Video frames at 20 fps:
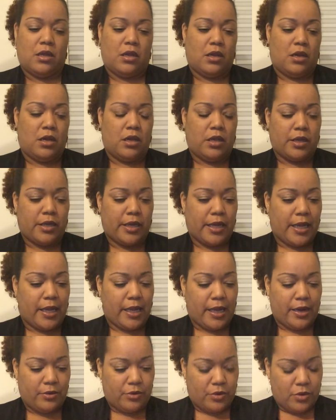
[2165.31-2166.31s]
it looked like,
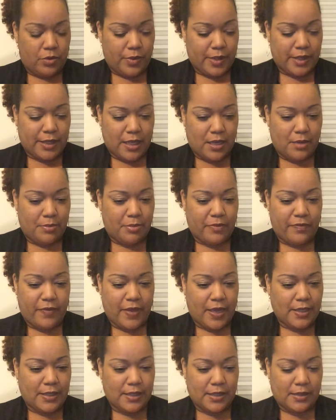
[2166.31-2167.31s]
I don't know what type of
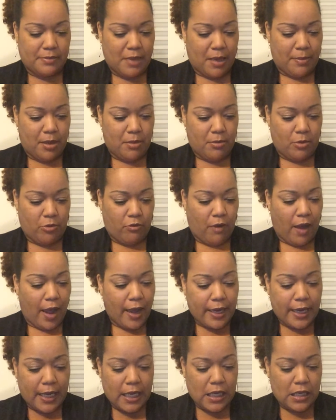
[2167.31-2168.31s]
vases, maybe
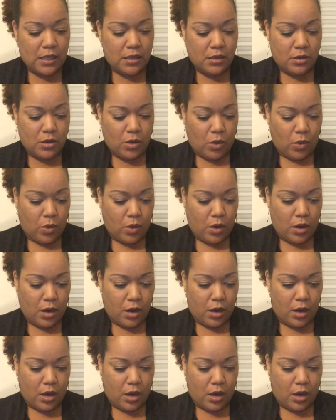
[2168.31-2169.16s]
Moroccan or